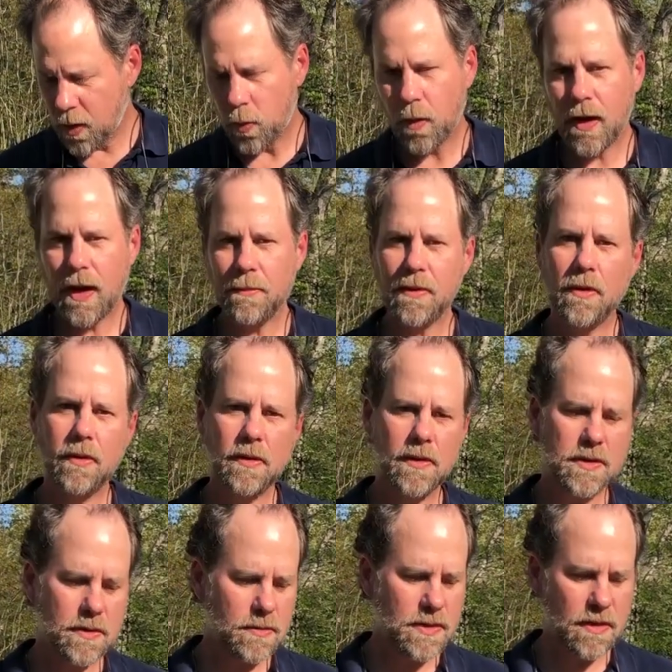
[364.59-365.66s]
What I'm going to
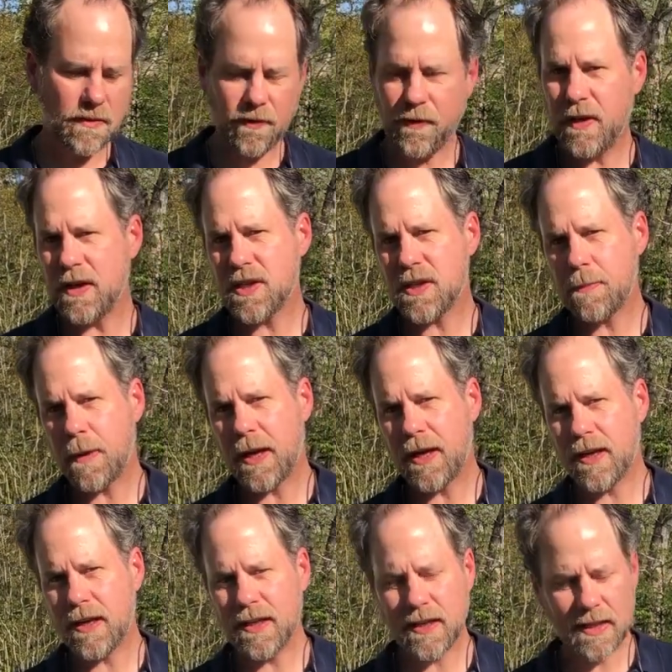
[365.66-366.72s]
do to finish the
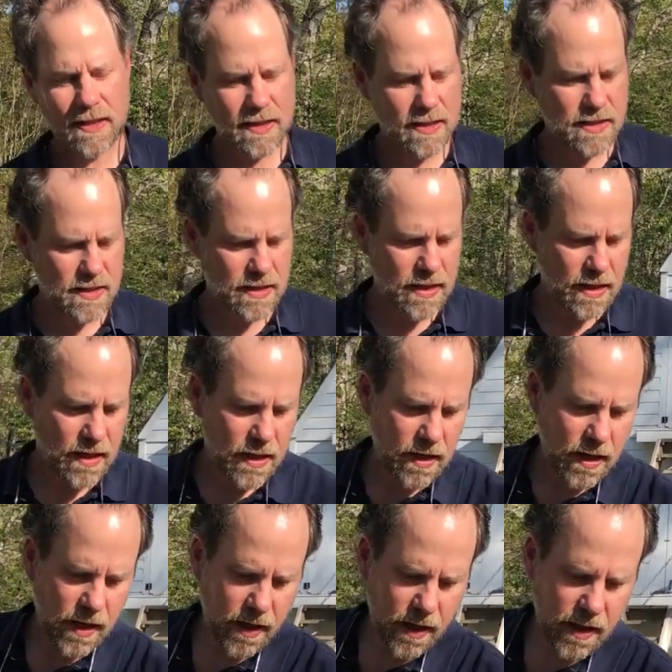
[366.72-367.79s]
paella is
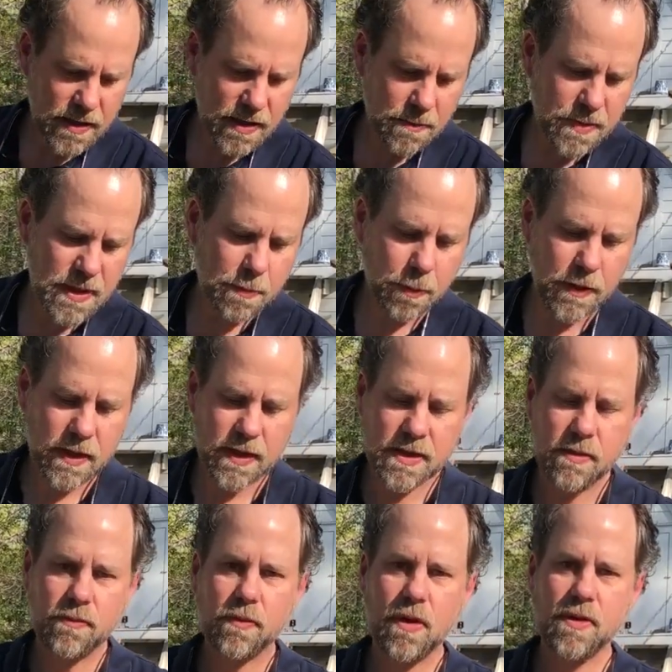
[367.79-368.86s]
I got some sprigs
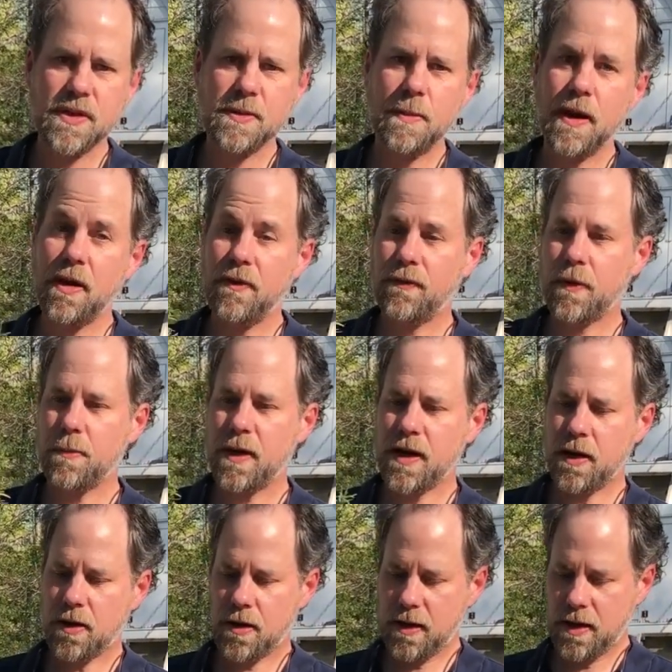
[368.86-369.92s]
of rosemary from my
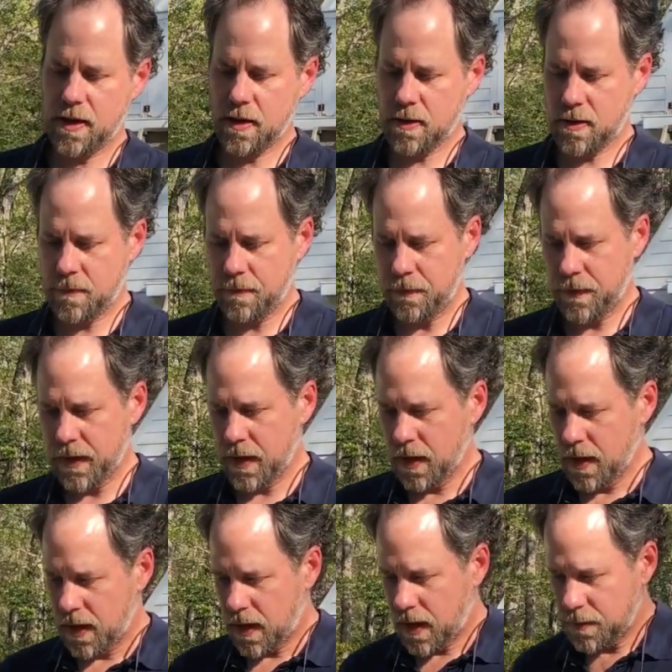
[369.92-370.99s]
yard here,
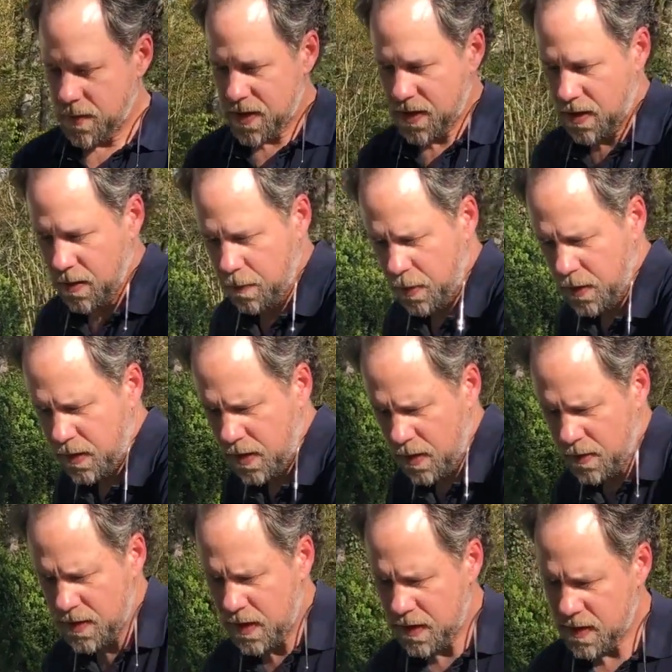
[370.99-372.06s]
and I'm just going to put
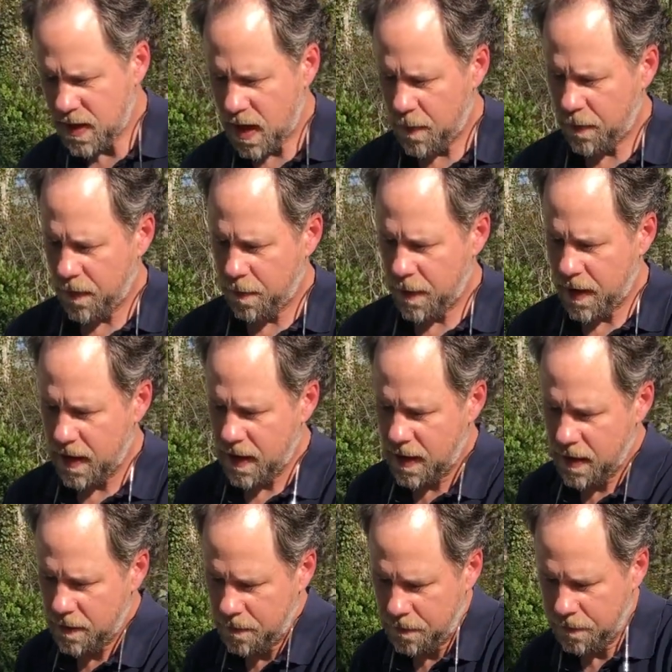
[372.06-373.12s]
those on top of the paella,